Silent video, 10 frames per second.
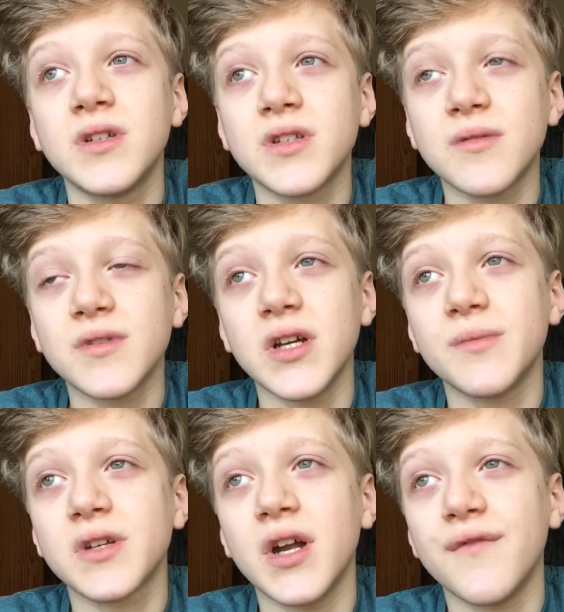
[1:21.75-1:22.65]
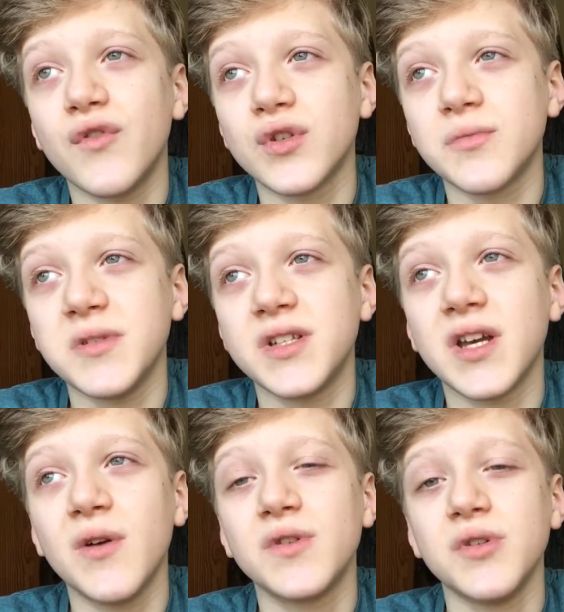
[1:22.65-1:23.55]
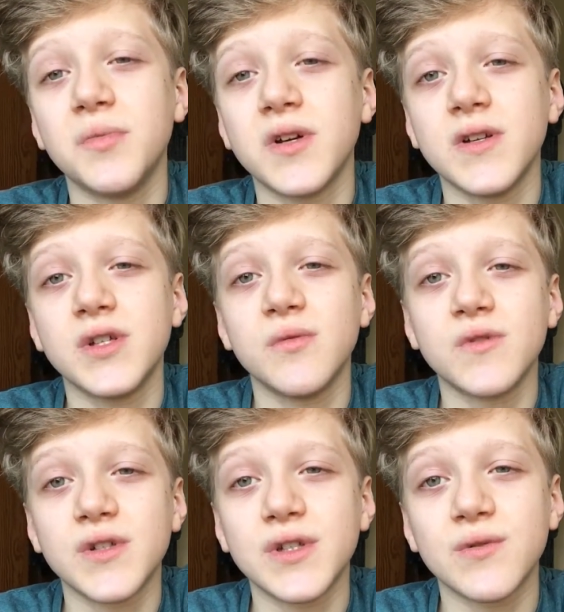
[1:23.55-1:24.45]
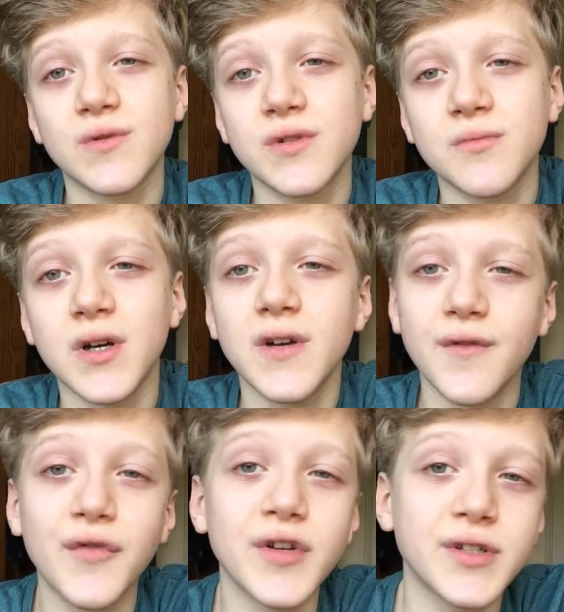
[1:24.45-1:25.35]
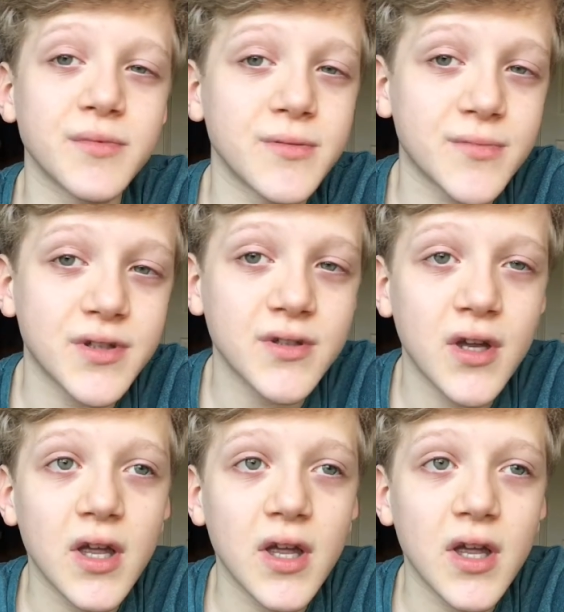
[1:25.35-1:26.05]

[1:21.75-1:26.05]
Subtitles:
sometimes kind of forces me to go to because she wants to talk to my other friends' mums.